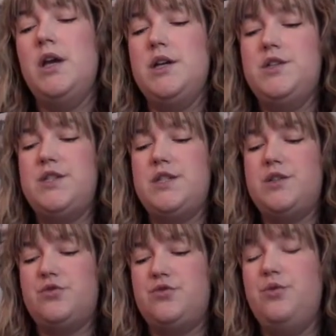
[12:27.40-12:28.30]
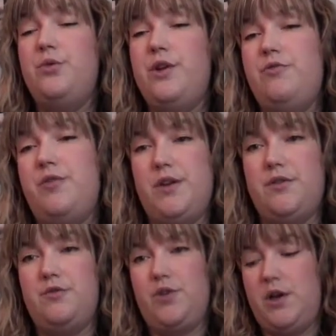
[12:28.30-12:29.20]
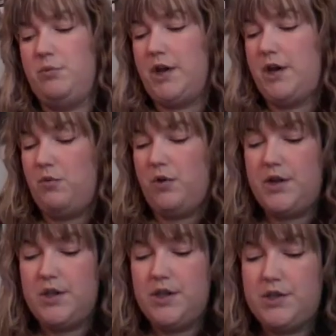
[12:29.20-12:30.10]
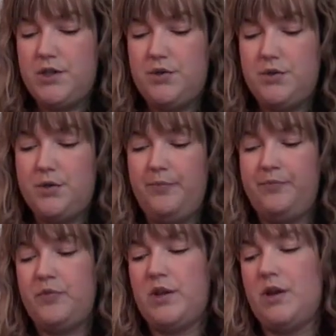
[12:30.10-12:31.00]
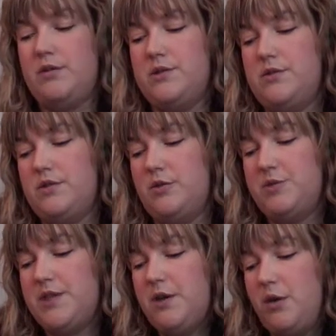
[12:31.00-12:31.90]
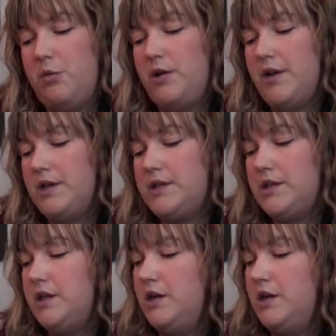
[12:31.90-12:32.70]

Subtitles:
it just didn't truly fit in the frame like I wanted it to. I was a little upset about it,